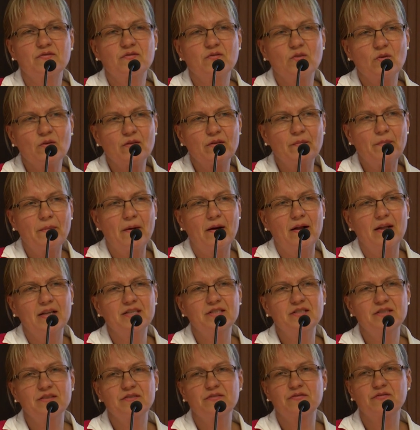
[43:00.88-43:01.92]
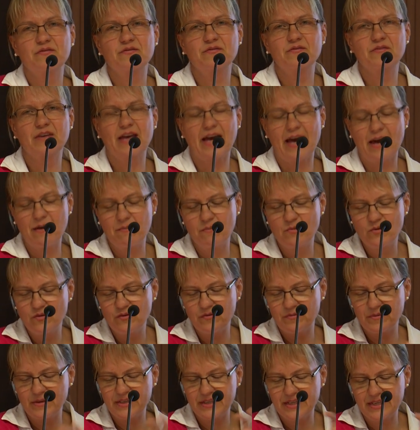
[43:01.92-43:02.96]
for the palliative care
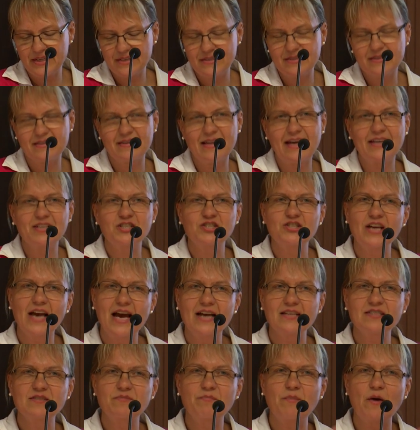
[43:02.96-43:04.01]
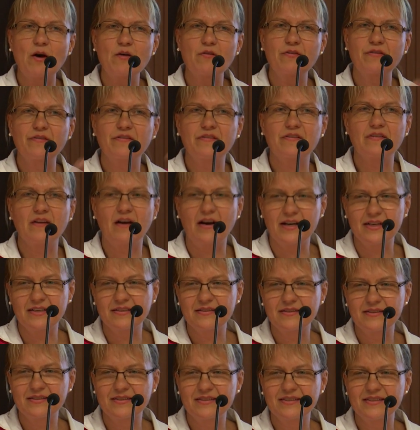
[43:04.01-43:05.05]
movement is that she has both
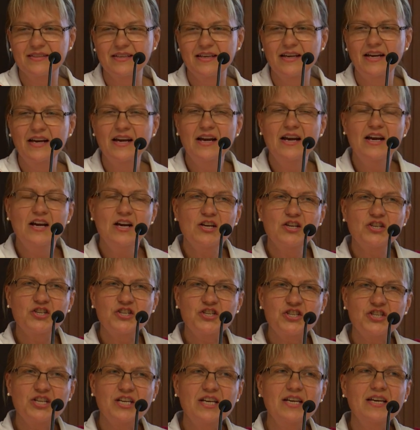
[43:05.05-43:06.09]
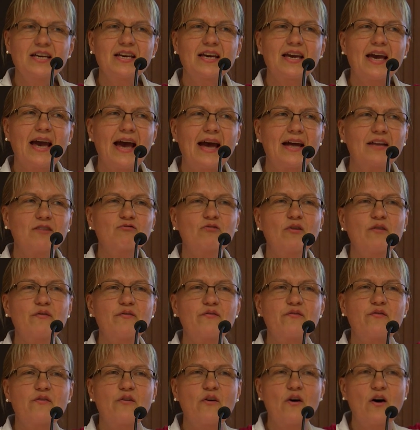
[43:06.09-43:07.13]
sides. She can
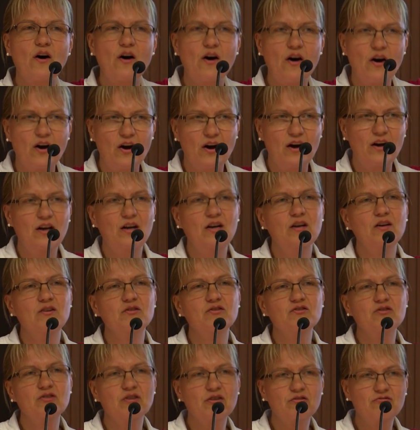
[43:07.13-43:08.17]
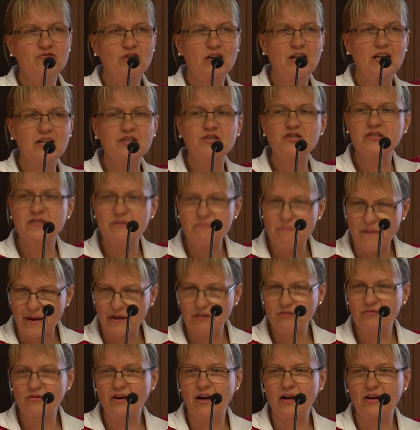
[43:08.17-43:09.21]
refer to a religious
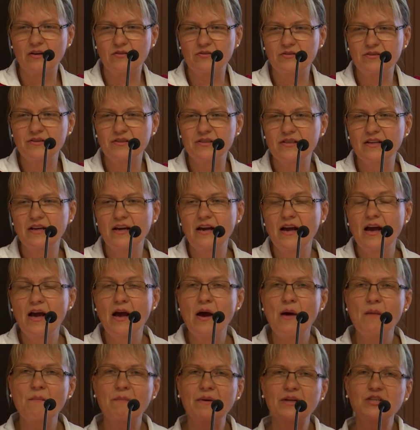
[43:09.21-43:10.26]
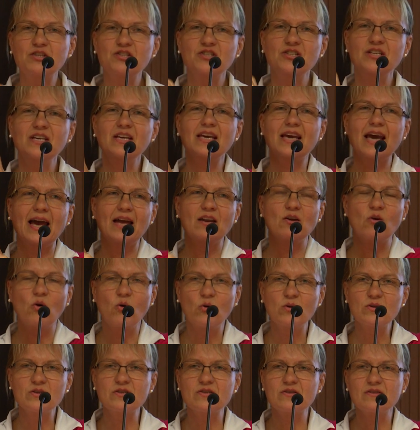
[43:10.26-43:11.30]
background, but she can
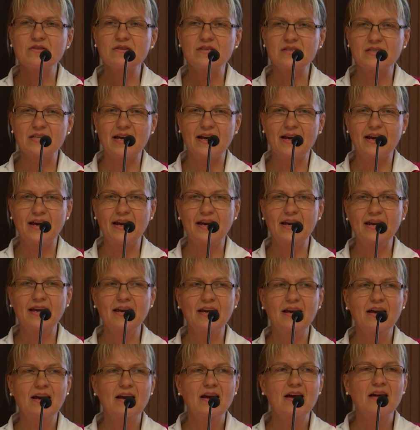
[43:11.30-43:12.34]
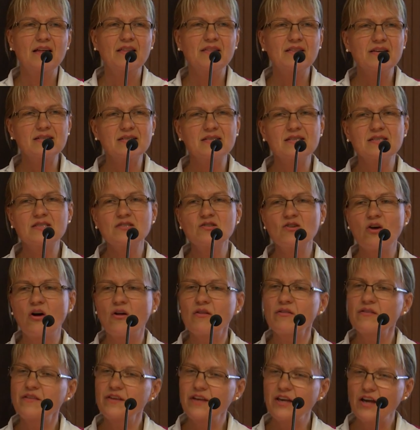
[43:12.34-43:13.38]
also say, this is
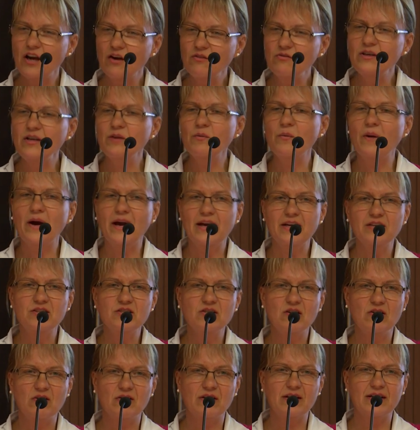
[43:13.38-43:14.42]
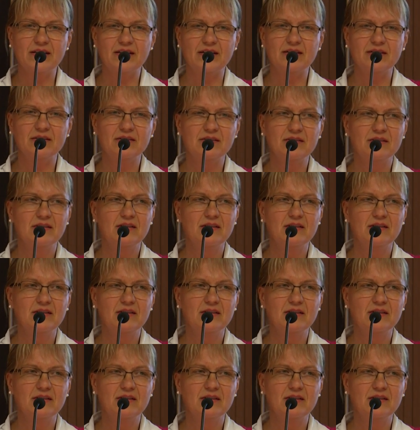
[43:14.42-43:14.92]
not the only way to look at it.